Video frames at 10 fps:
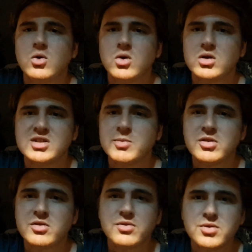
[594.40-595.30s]
Or some
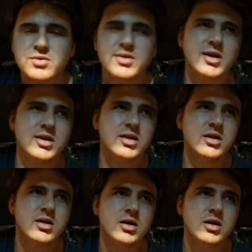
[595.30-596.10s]
other third thing.